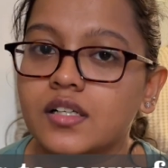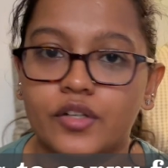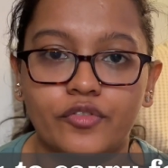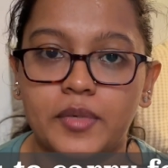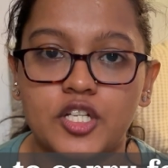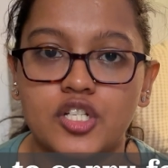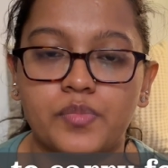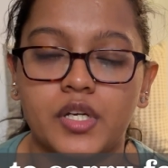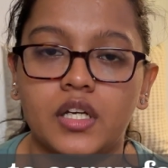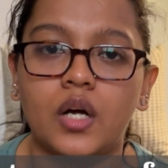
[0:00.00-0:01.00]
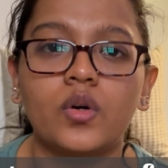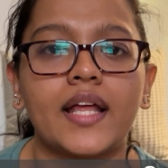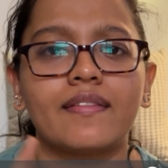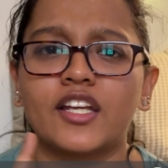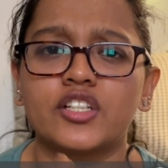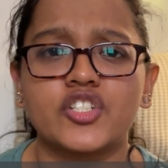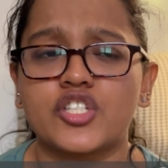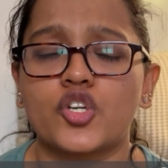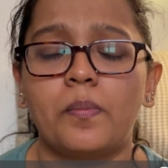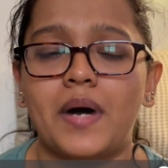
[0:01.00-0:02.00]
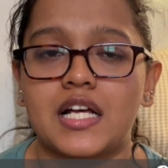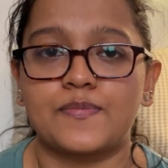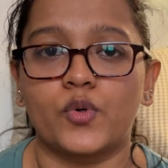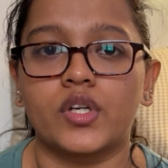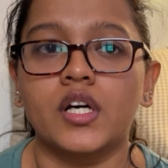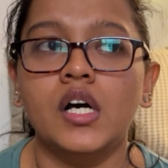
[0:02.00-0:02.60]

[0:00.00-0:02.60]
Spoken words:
confirmation printout, and then just your passport.